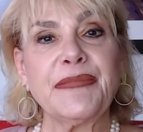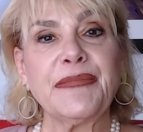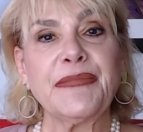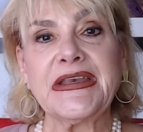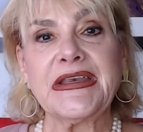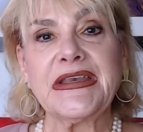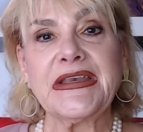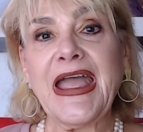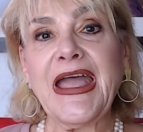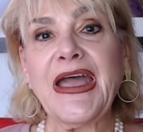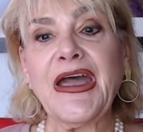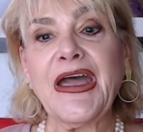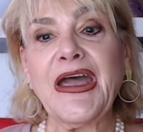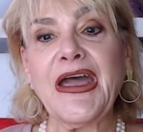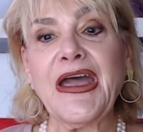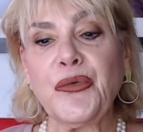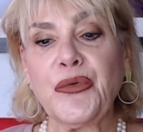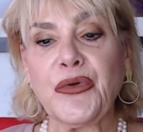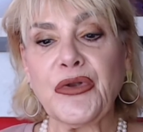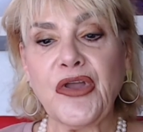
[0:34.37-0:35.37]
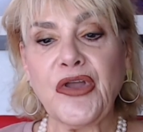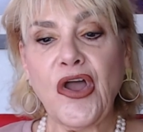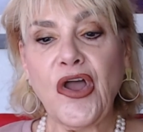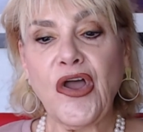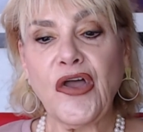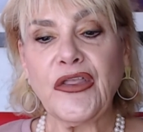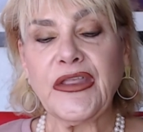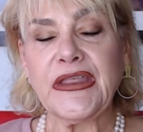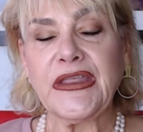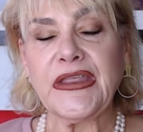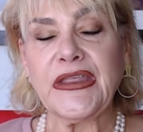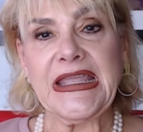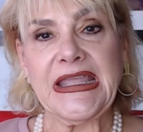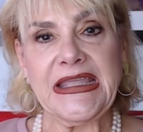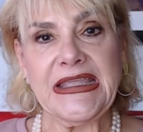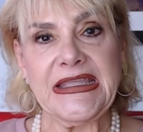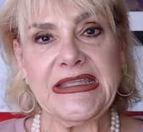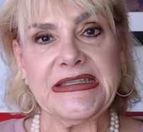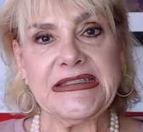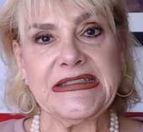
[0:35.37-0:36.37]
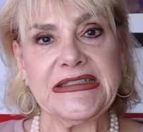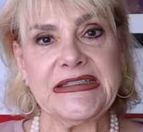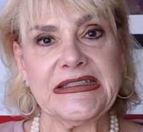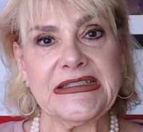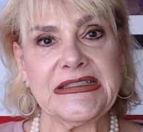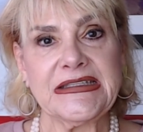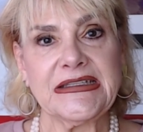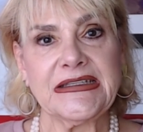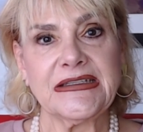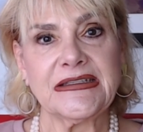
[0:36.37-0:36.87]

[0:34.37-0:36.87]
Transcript: but now we're calling it